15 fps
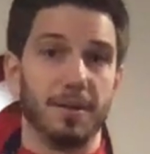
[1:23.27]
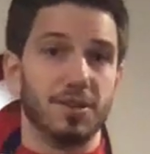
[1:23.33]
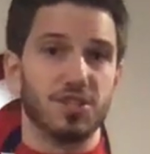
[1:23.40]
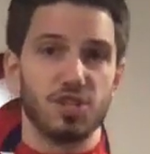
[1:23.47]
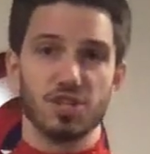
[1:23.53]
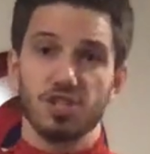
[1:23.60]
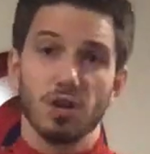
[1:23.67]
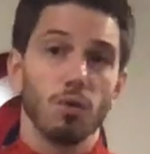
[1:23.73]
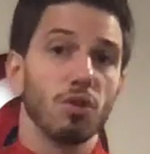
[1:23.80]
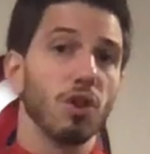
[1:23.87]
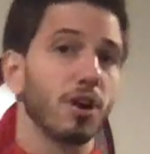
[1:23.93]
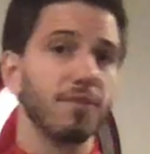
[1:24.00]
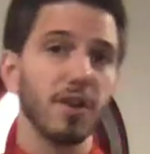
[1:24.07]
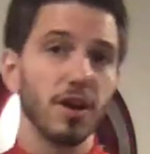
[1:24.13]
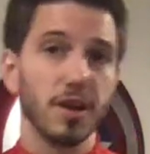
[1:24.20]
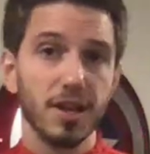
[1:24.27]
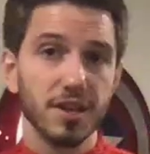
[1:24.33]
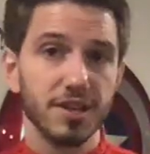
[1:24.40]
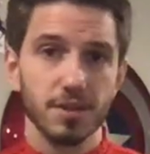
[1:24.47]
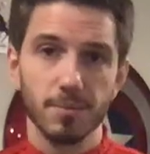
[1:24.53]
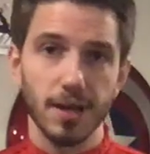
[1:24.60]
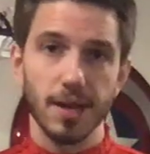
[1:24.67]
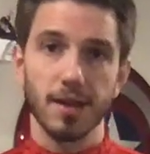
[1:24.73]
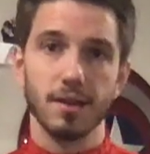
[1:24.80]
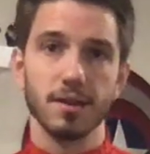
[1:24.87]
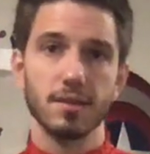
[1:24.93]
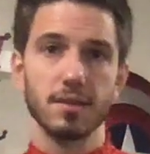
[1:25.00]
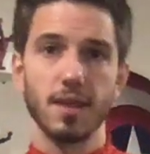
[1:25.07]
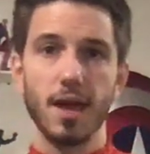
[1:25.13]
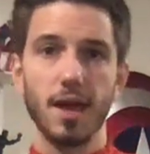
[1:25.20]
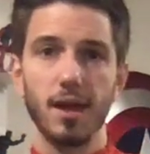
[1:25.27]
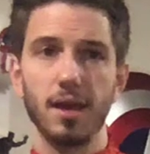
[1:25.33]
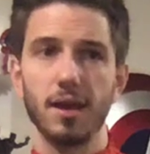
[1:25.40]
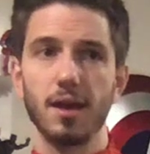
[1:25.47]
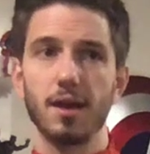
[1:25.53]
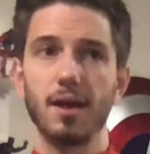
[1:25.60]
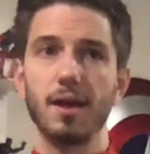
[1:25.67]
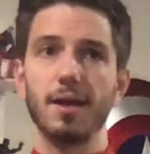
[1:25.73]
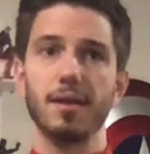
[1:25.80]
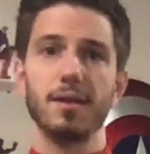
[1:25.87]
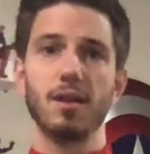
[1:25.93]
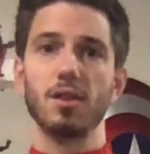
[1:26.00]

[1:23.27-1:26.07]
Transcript: just don't look very good to me. A